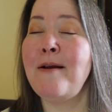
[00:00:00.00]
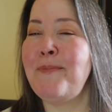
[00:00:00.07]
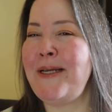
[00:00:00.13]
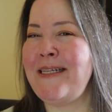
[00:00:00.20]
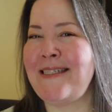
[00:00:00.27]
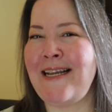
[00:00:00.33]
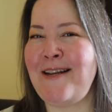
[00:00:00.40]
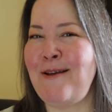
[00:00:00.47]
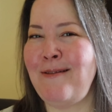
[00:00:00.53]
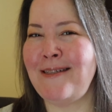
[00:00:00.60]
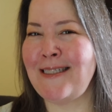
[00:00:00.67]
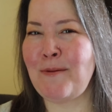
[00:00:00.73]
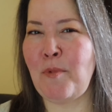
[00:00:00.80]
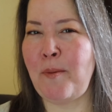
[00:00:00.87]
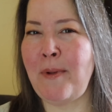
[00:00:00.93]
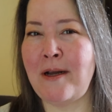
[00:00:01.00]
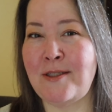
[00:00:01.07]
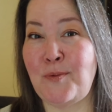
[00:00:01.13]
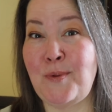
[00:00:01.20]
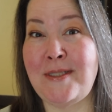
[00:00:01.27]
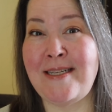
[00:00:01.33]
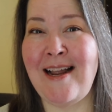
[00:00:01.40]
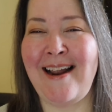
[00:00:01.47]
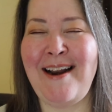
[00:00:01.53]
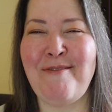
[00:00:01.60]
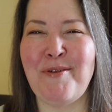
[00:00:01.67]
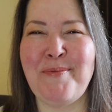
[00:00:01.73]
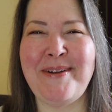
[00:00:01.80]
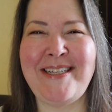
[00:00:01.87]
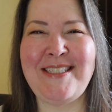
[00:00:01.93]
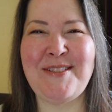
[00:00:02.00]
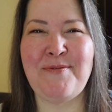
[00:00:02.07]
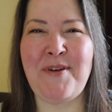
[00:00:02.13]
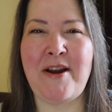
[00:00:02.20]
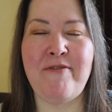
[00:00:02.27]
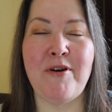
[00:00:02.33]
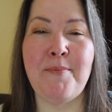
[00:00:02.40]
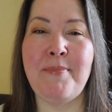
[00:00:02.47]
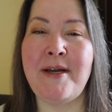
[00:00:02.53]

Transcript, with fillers: because I know the summer box was not everybody's favorite,